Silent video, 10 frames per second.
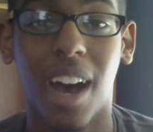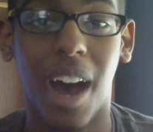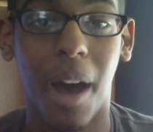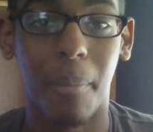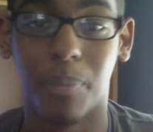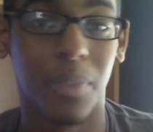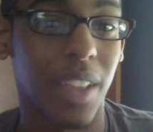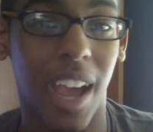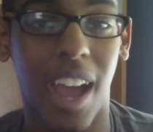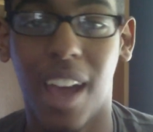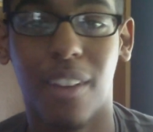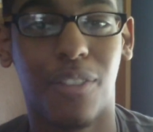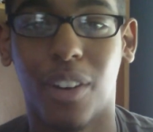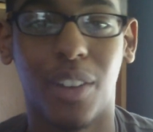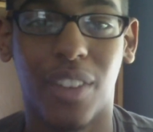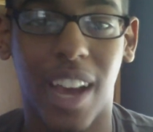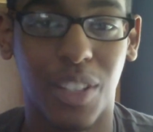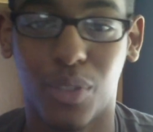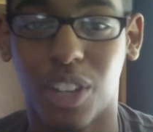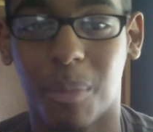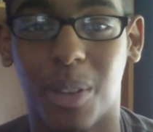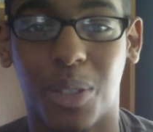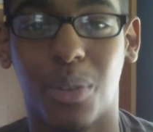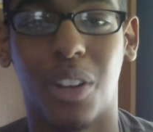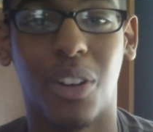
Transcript: For any of you guys who've checked my Twitter,